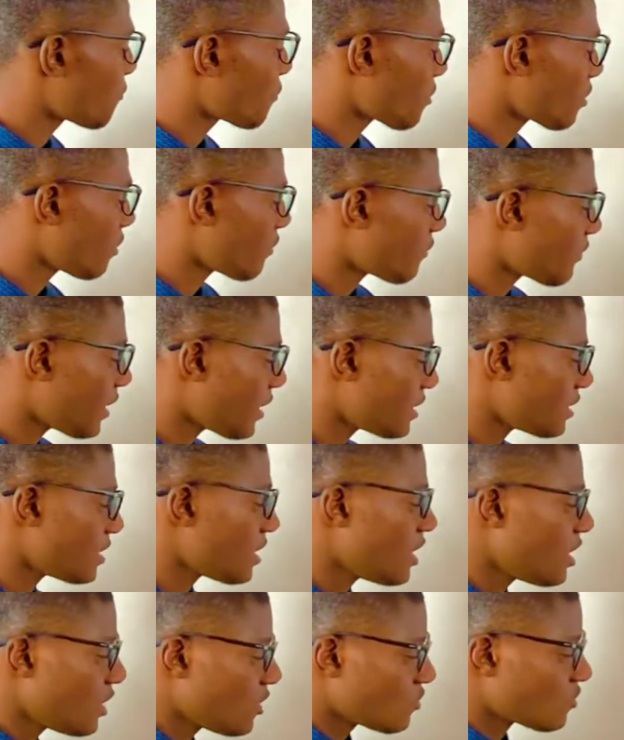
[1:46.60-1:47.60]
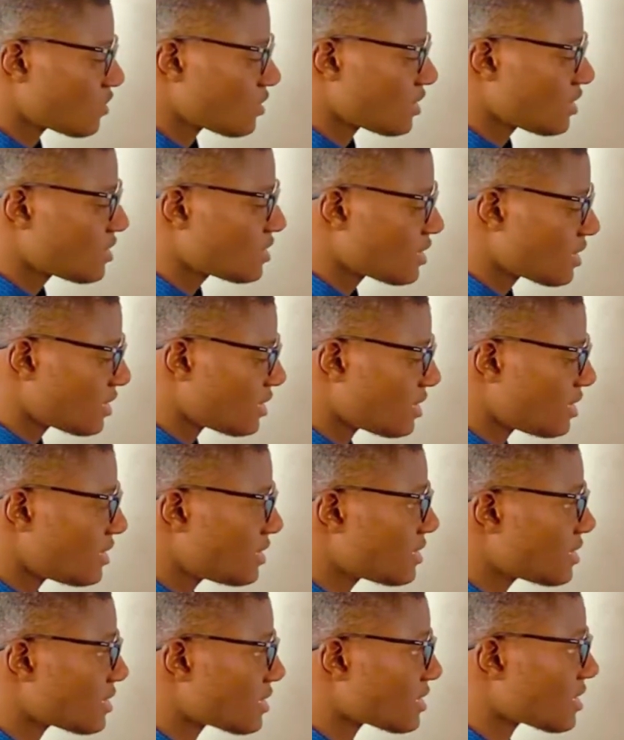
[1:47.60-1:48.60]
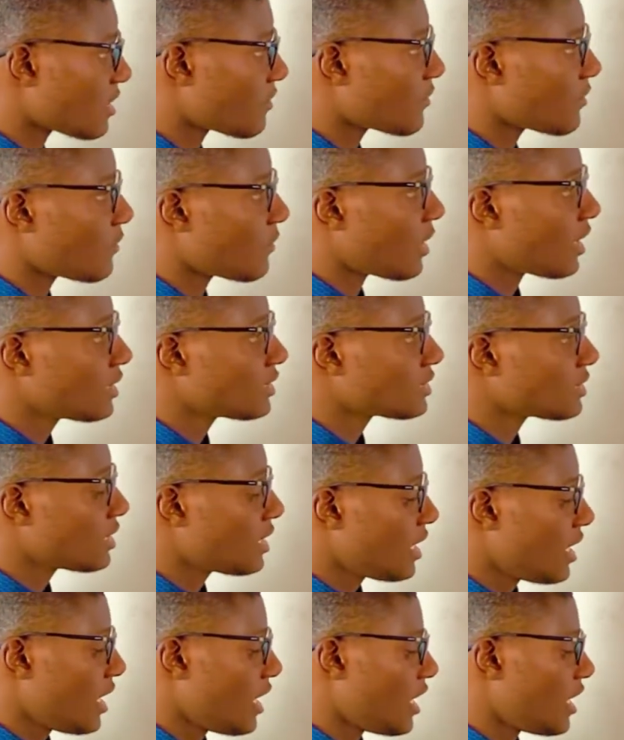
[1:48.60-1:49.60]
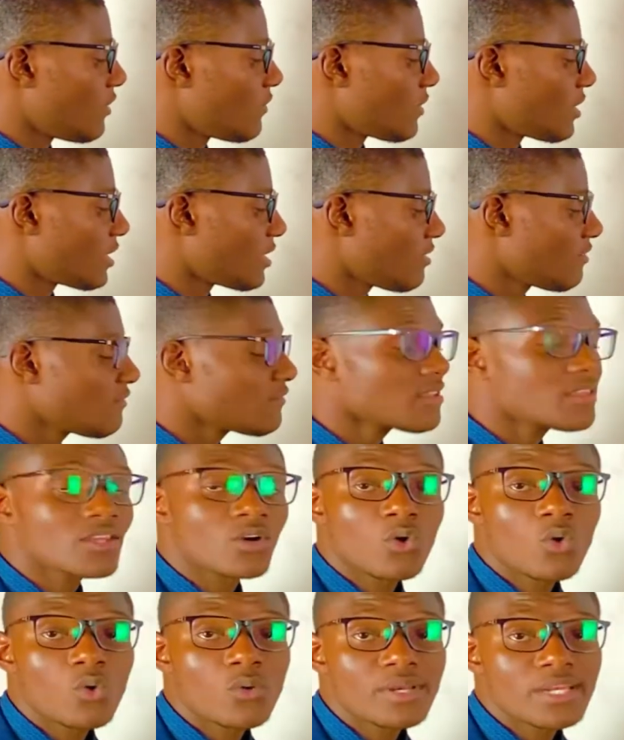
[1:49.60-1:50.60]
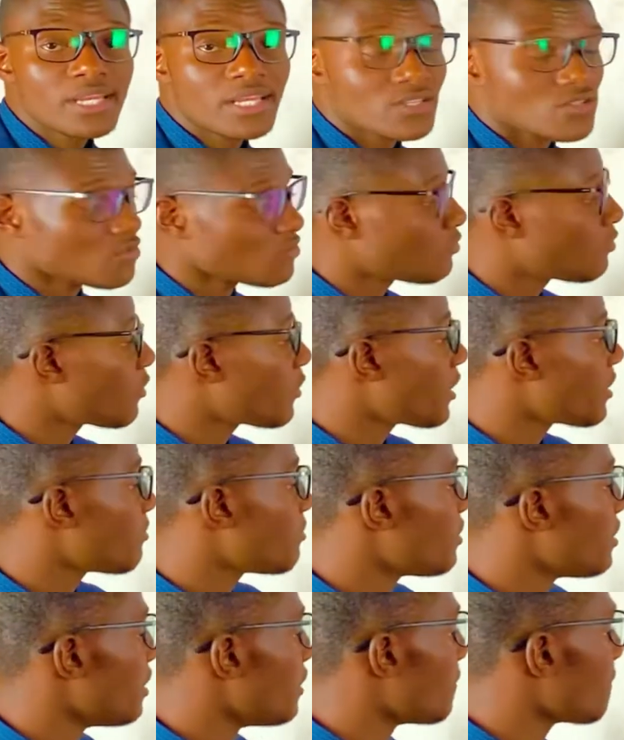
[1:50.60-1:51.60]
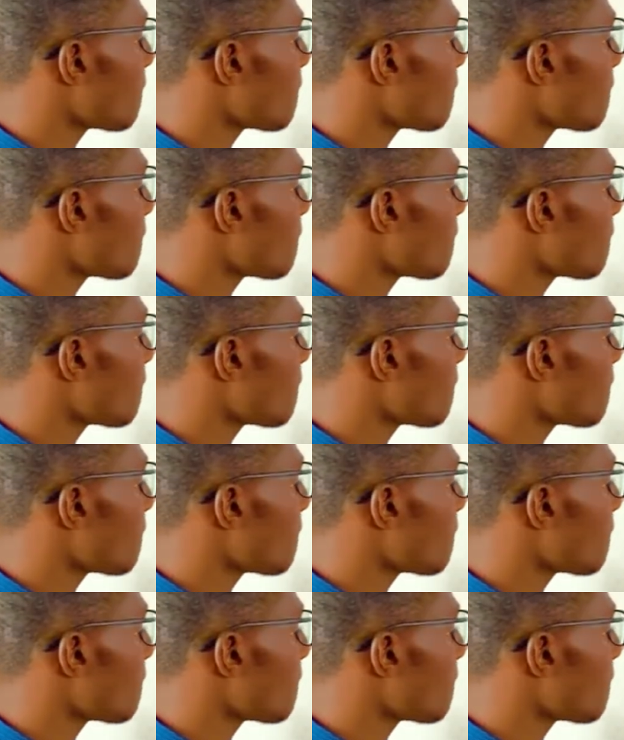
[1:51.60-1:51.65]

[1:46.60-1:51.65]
right? So that's the distance that we want, and we're given the coordinates of point P.